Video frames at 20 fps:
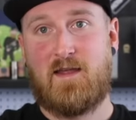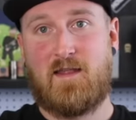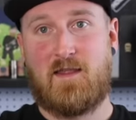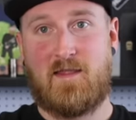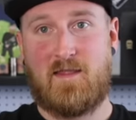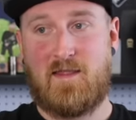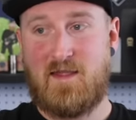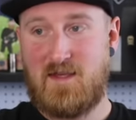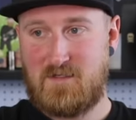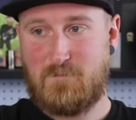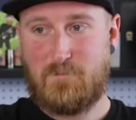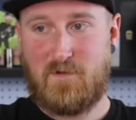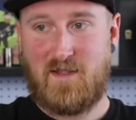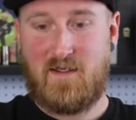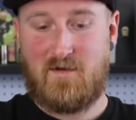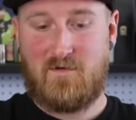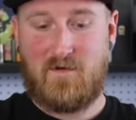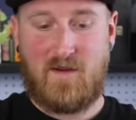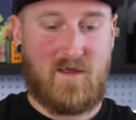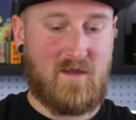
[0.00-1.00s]
this
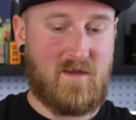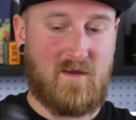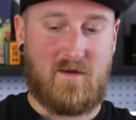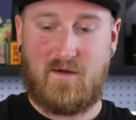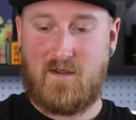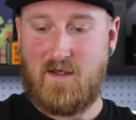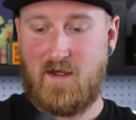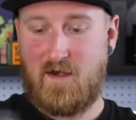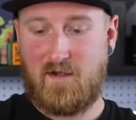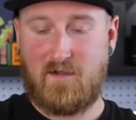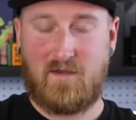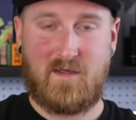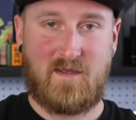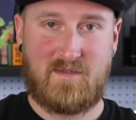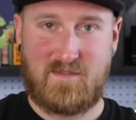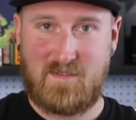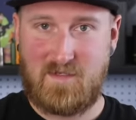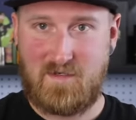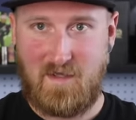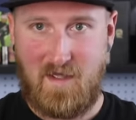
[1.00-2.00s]
blade right here kind of
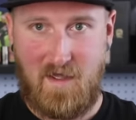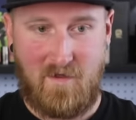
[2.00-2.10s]
leads into